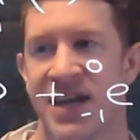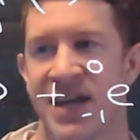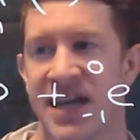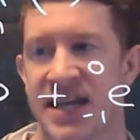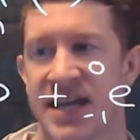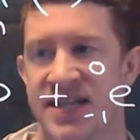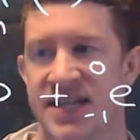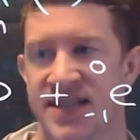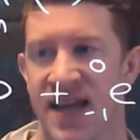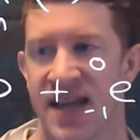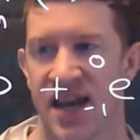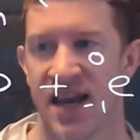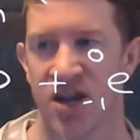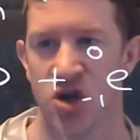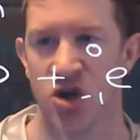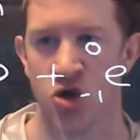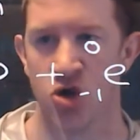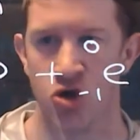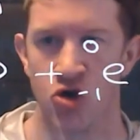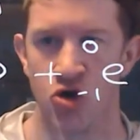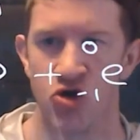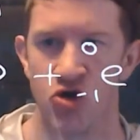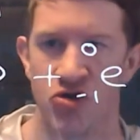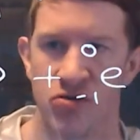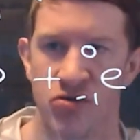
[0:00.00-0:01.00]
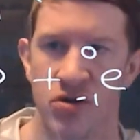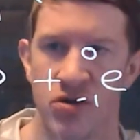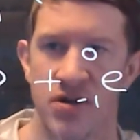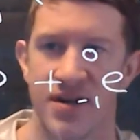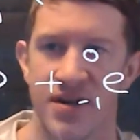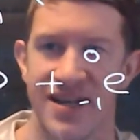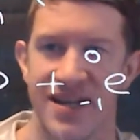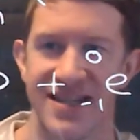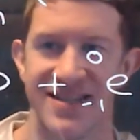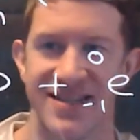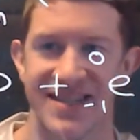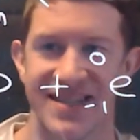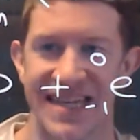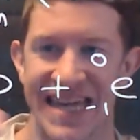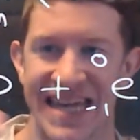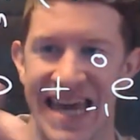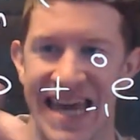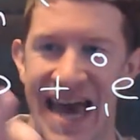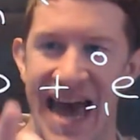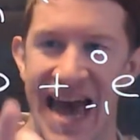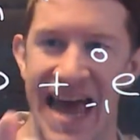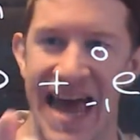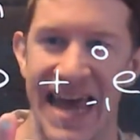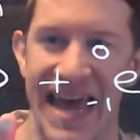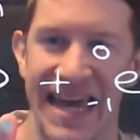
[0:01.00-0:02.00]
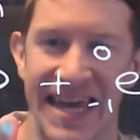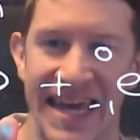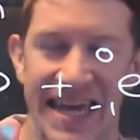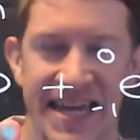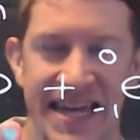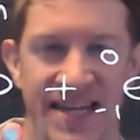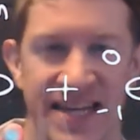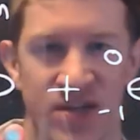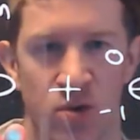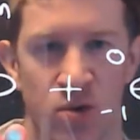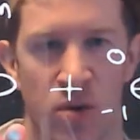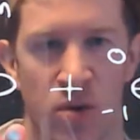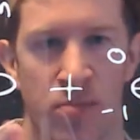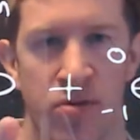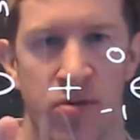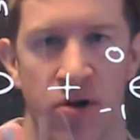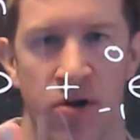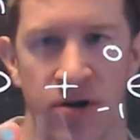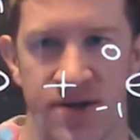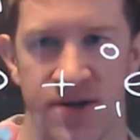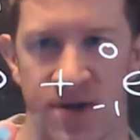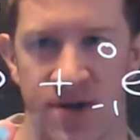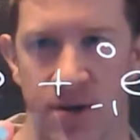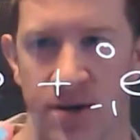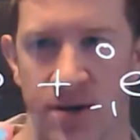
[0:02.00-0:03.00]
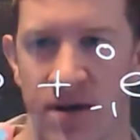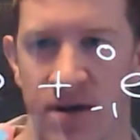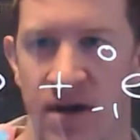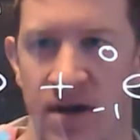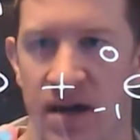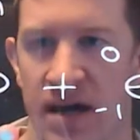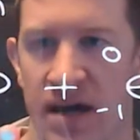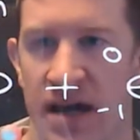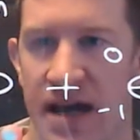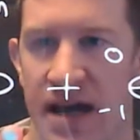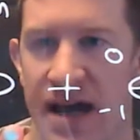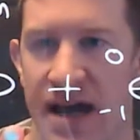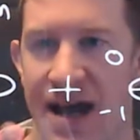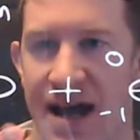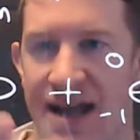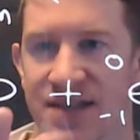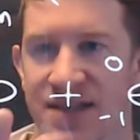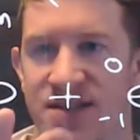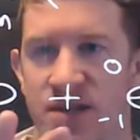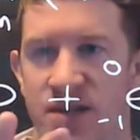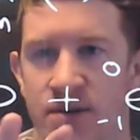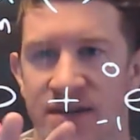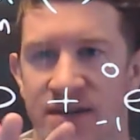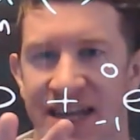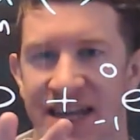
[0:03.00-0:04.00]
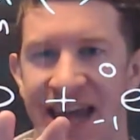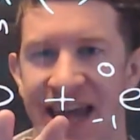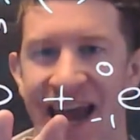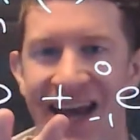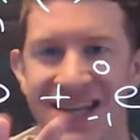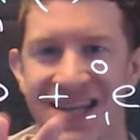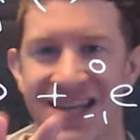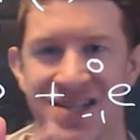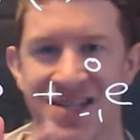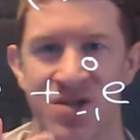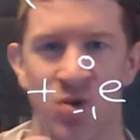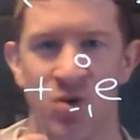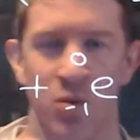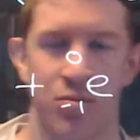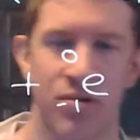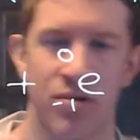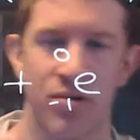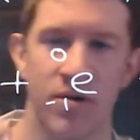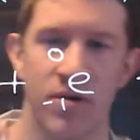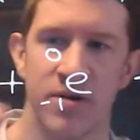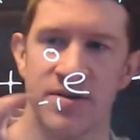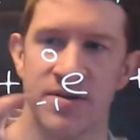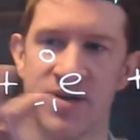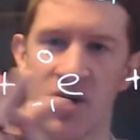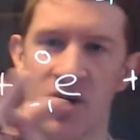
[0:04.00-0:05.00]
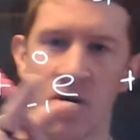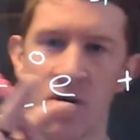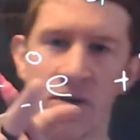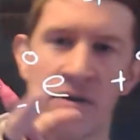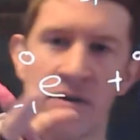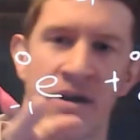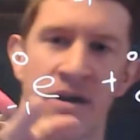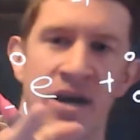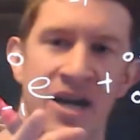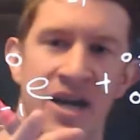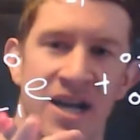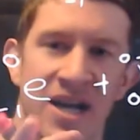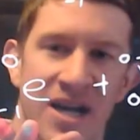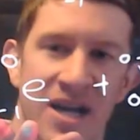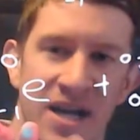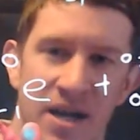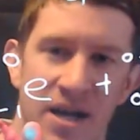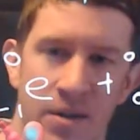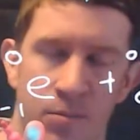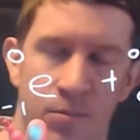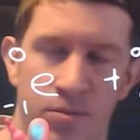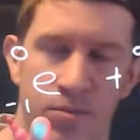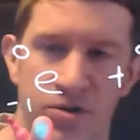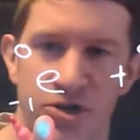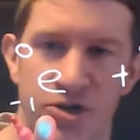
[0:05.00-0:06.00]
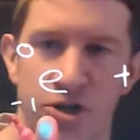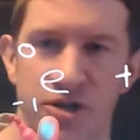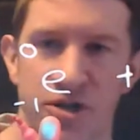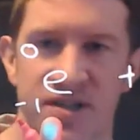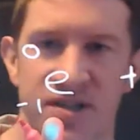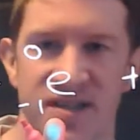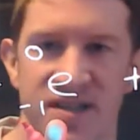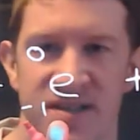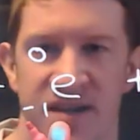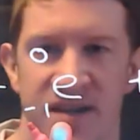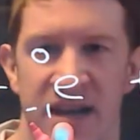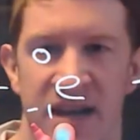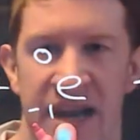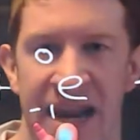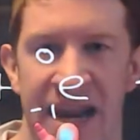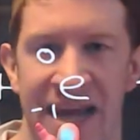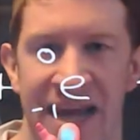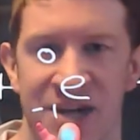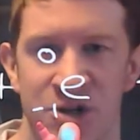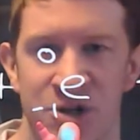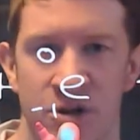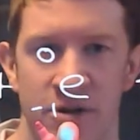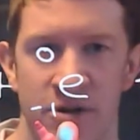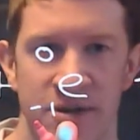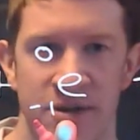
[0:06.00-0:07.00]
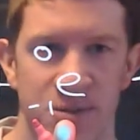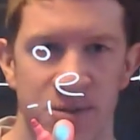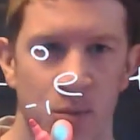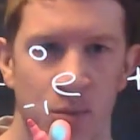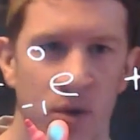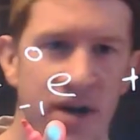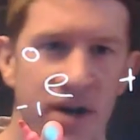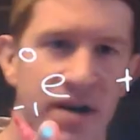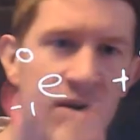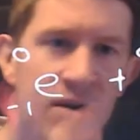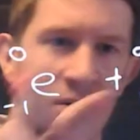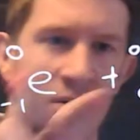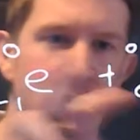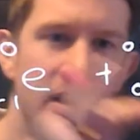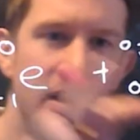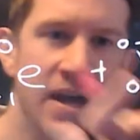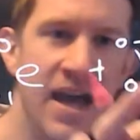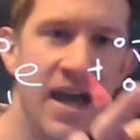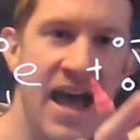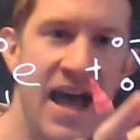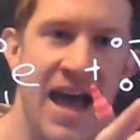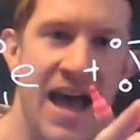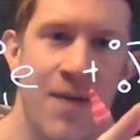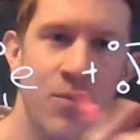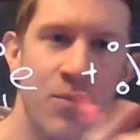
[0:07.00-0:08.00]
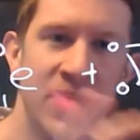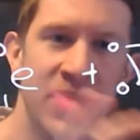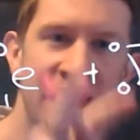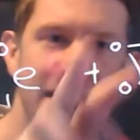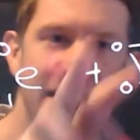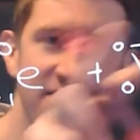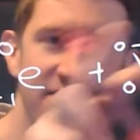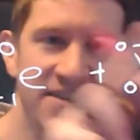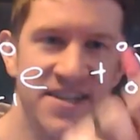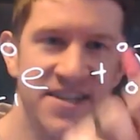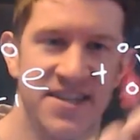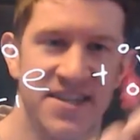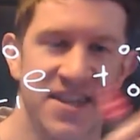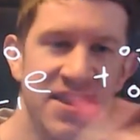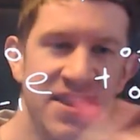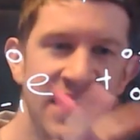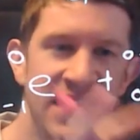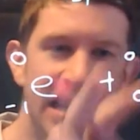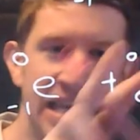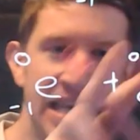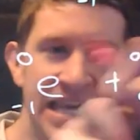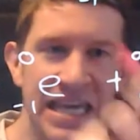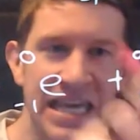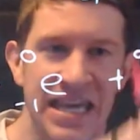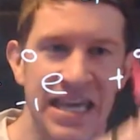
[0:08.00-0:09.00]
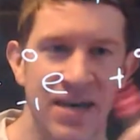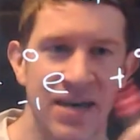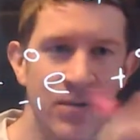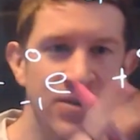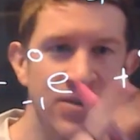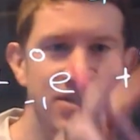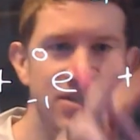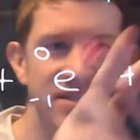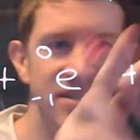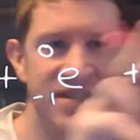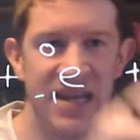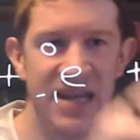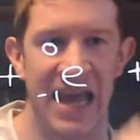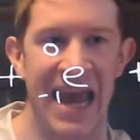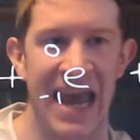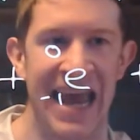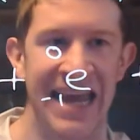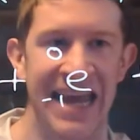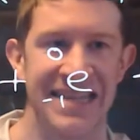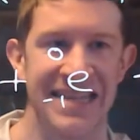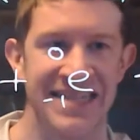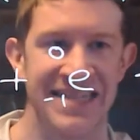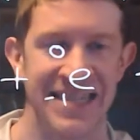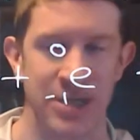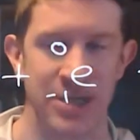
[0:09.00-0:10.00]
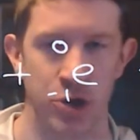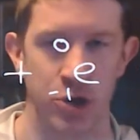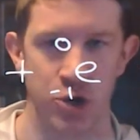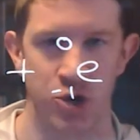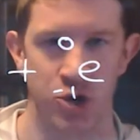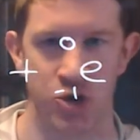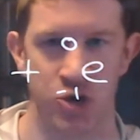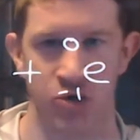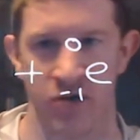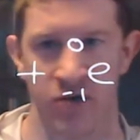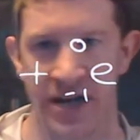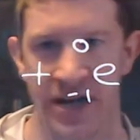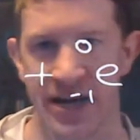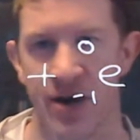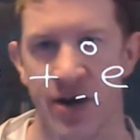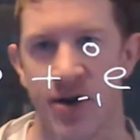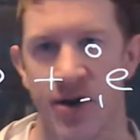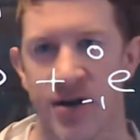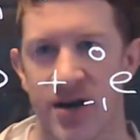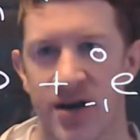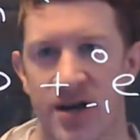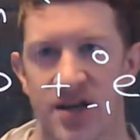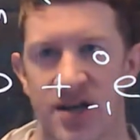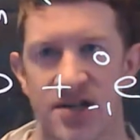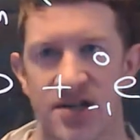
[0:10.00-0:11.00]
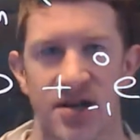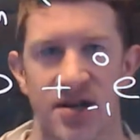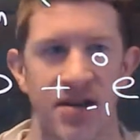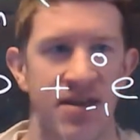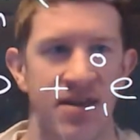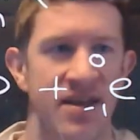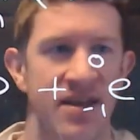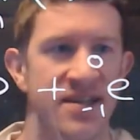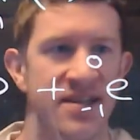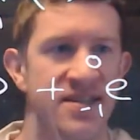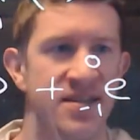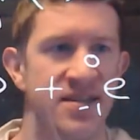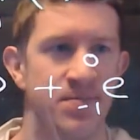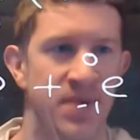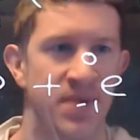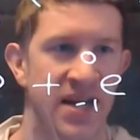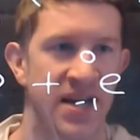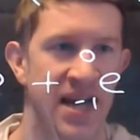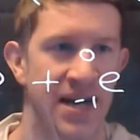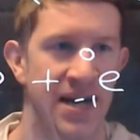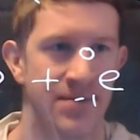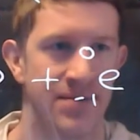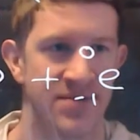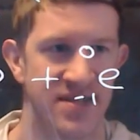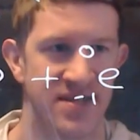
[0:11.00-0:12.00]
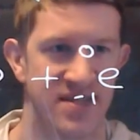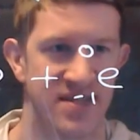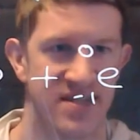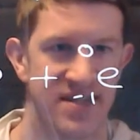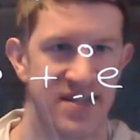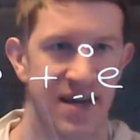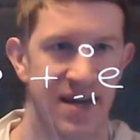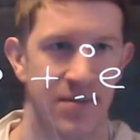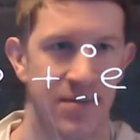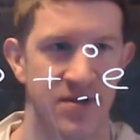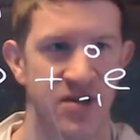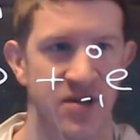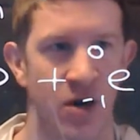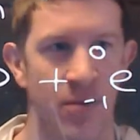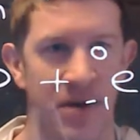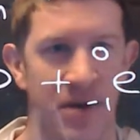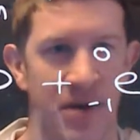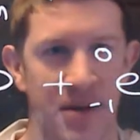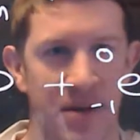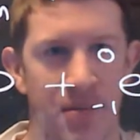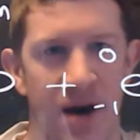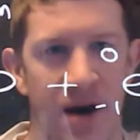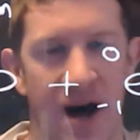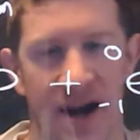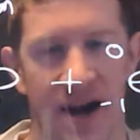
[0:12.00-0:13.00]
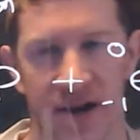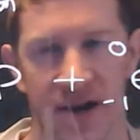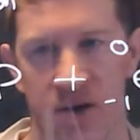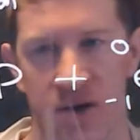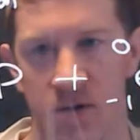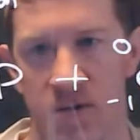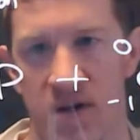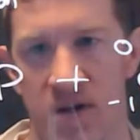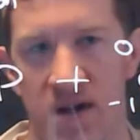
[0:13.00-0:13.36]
is that a neutron is decaying into a proton. And so it decays into a proton, produces an electron as well, and we get this thing here which is an antineutrino. So this becomes a subatomic particle.